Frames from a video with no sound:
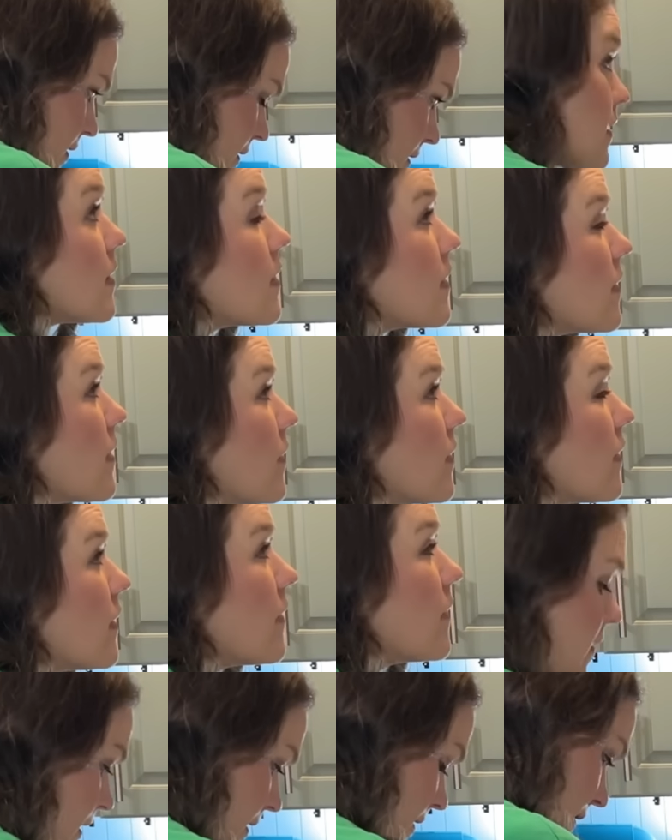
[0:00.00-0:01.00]
or something right
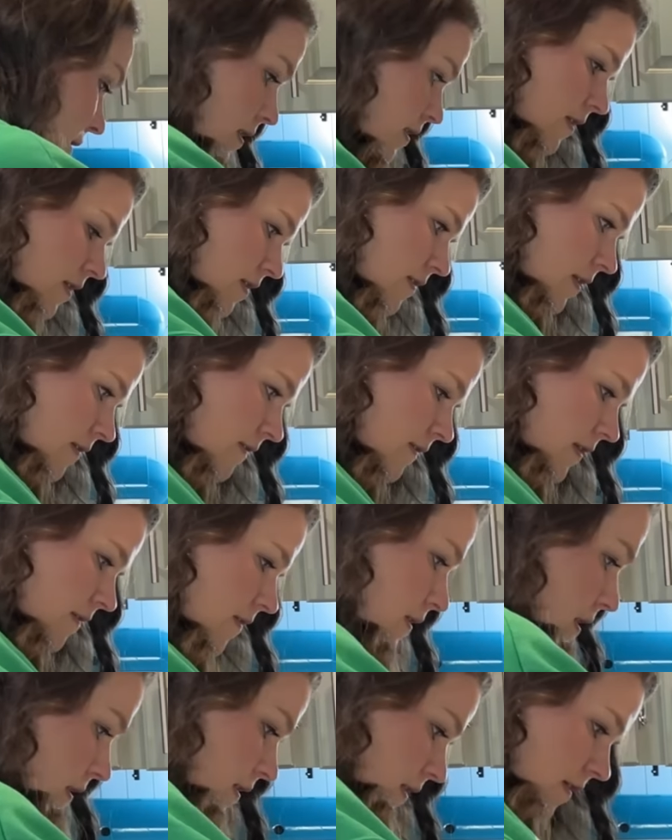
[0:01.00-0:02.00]
over top
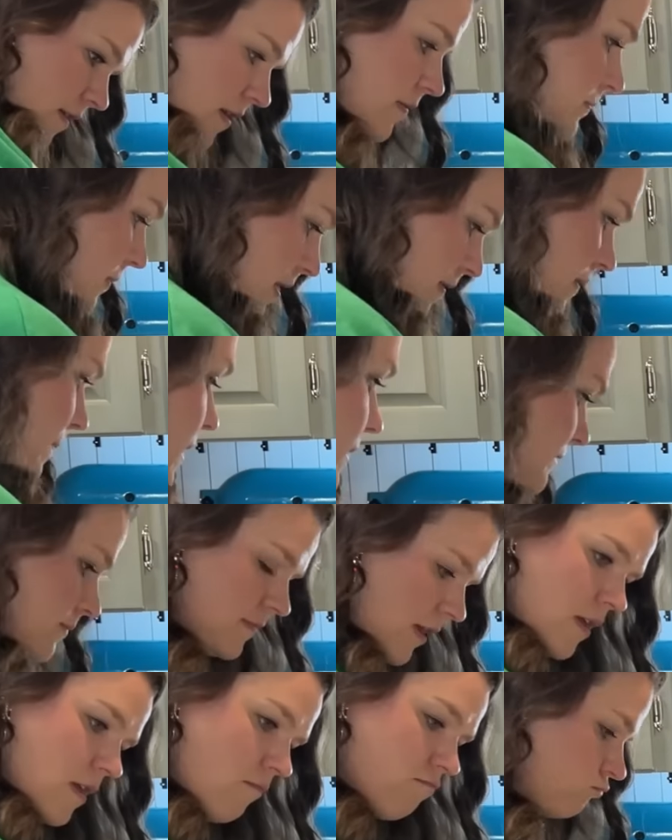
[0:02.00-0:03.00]
of that zip tie. So